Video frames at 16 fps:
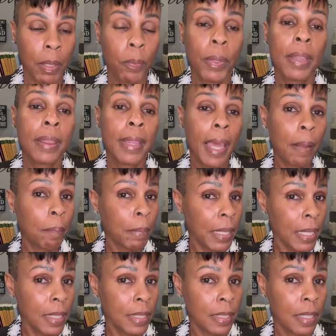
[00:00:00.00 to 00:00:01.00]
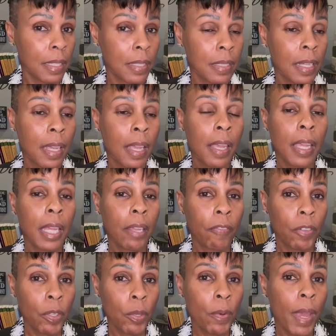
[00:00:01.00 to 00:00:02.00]
What that means is if
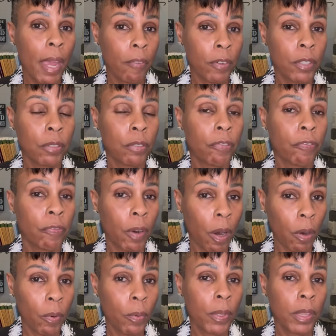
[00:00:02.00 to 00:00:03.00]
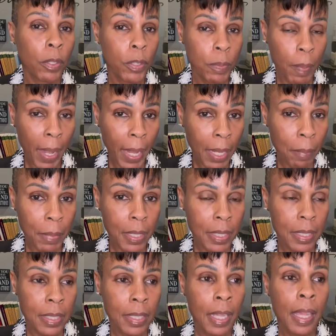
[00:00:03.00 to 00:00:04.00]
you ever default on those
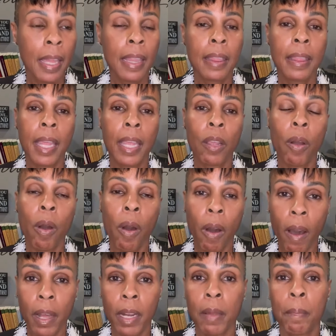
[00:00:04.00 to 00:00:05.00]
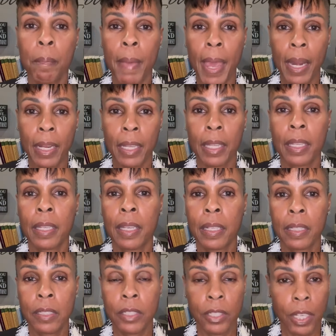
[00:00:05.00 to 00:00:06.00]
payments, they automatically can get
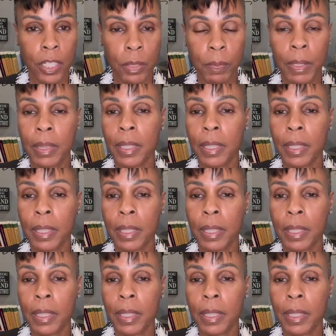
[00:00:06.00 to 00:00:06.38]
a judgment.